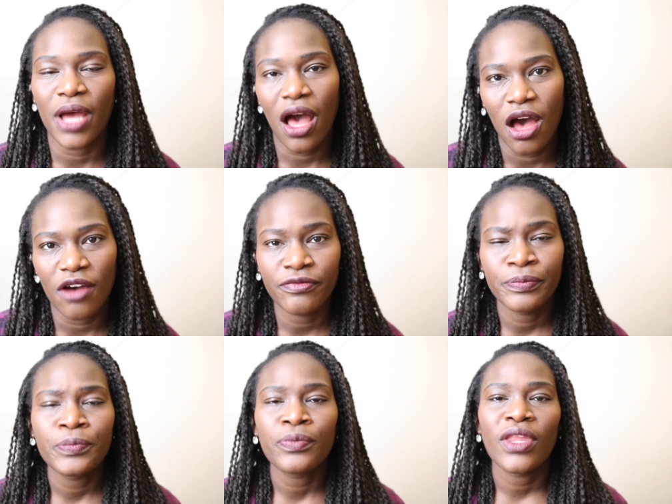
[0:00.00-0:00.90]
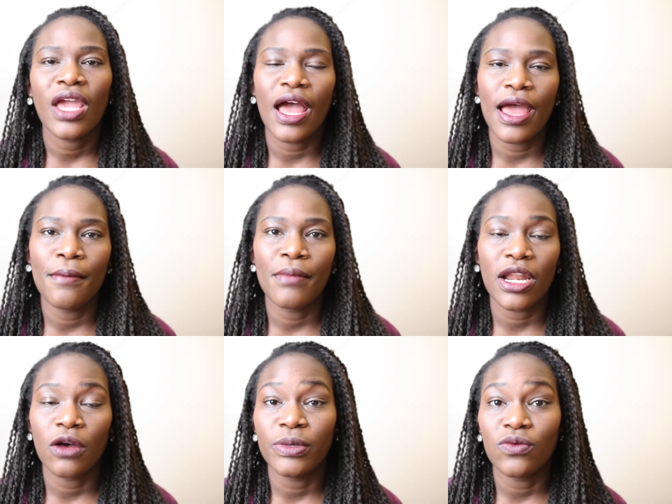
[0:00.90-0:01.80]
behalf. And
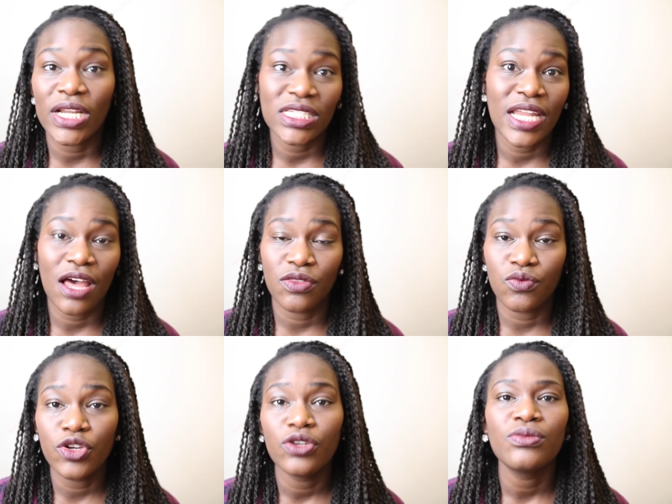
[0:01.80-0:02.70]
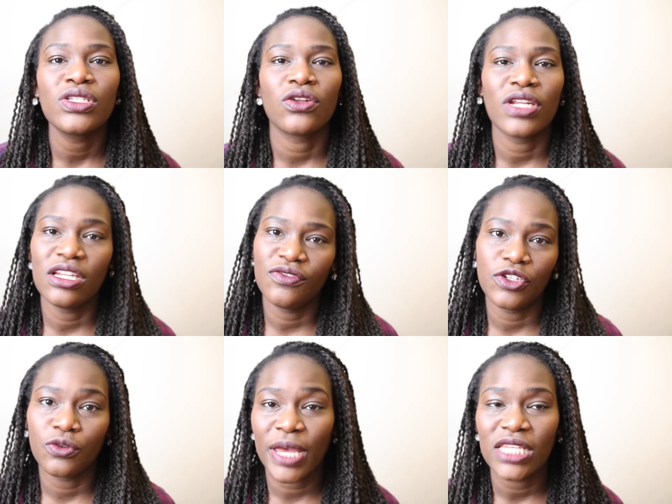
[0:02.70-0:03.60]
I'll be renting out the rooms on an
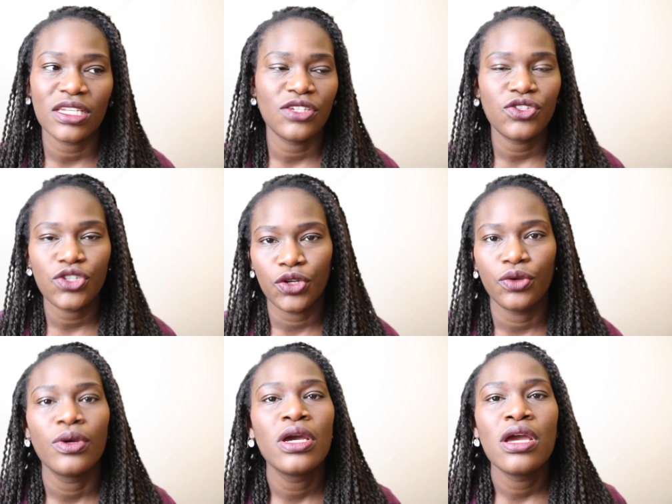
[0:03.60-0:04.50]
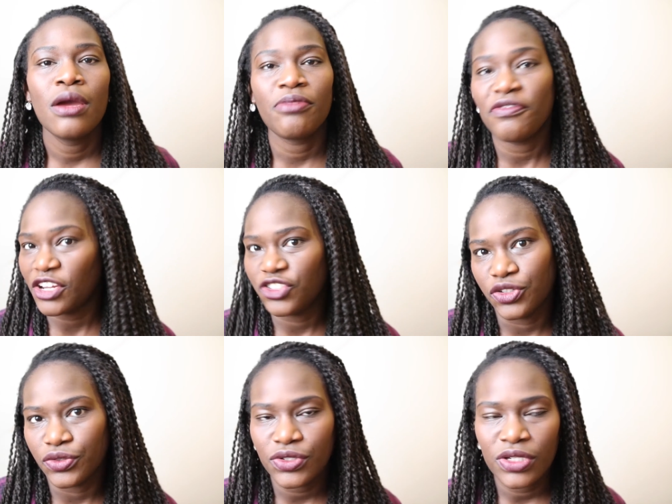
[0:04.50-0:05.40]
individual basis to
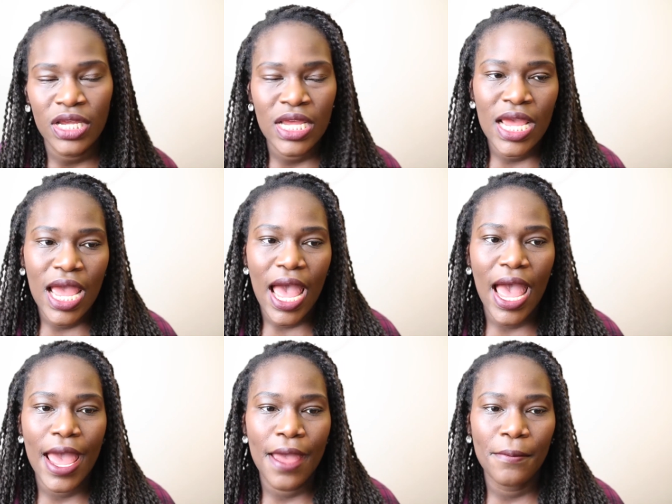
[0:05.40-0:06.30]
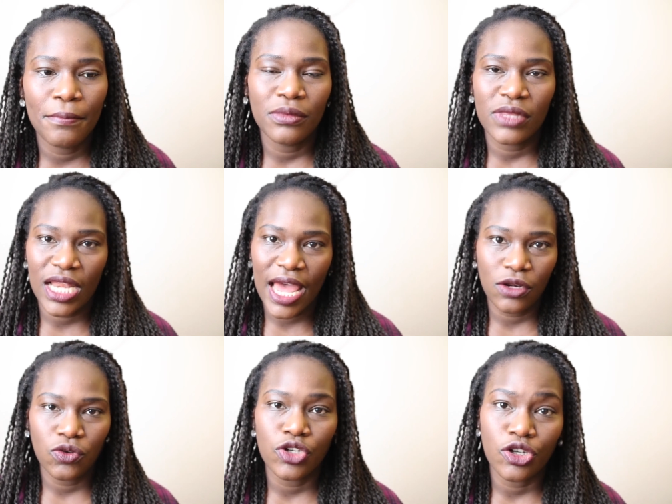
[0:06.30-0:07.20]
professionals. The
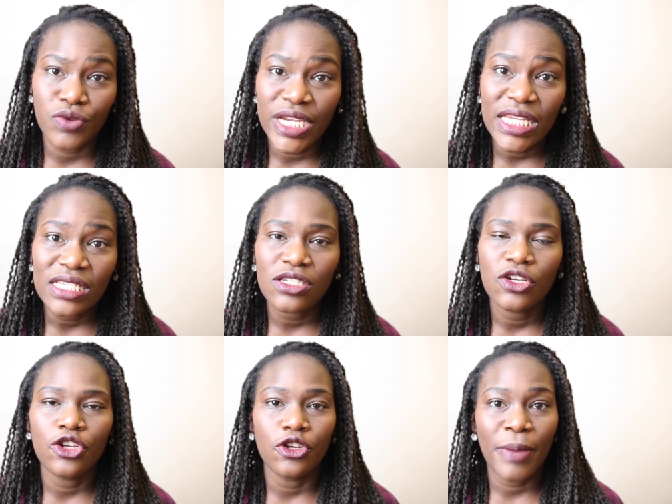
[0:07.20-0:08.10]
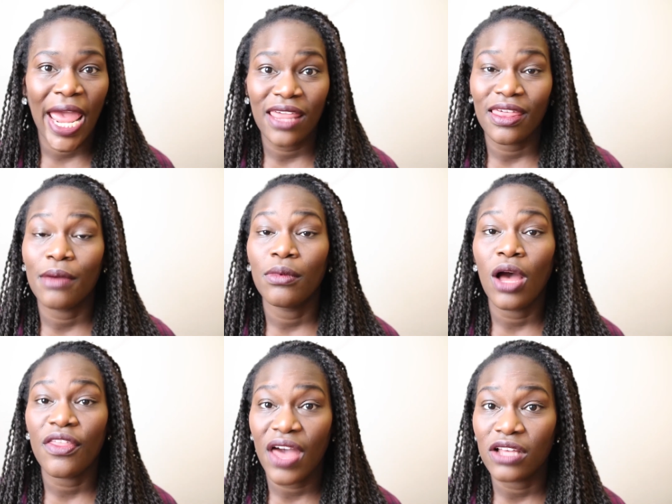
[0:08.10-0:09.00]
landlord agrees, you pay them
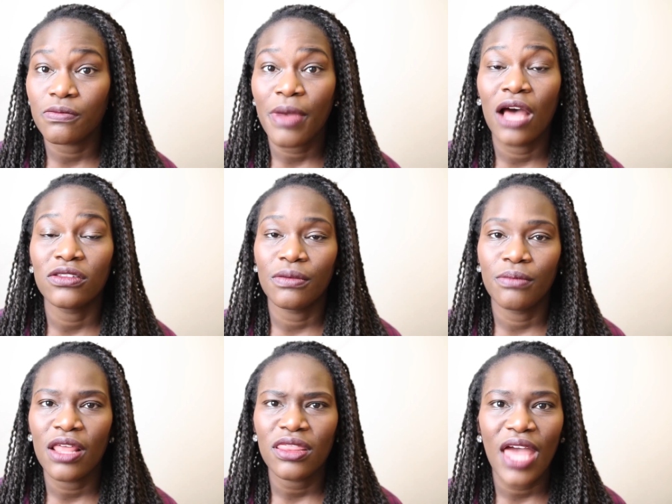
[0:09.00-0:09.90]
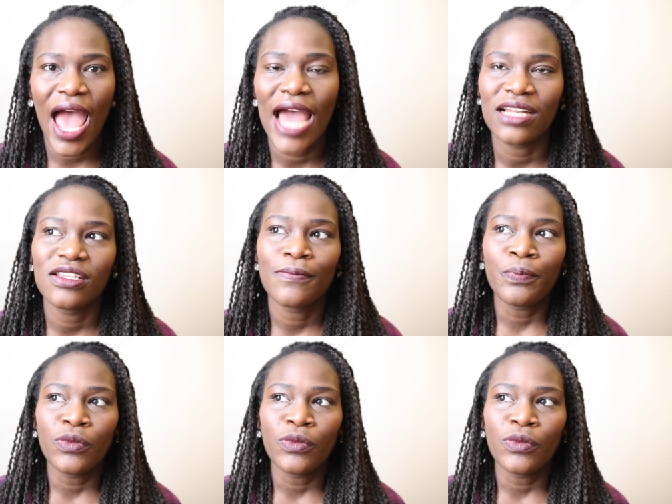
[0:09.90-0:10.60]
£1,000 a month and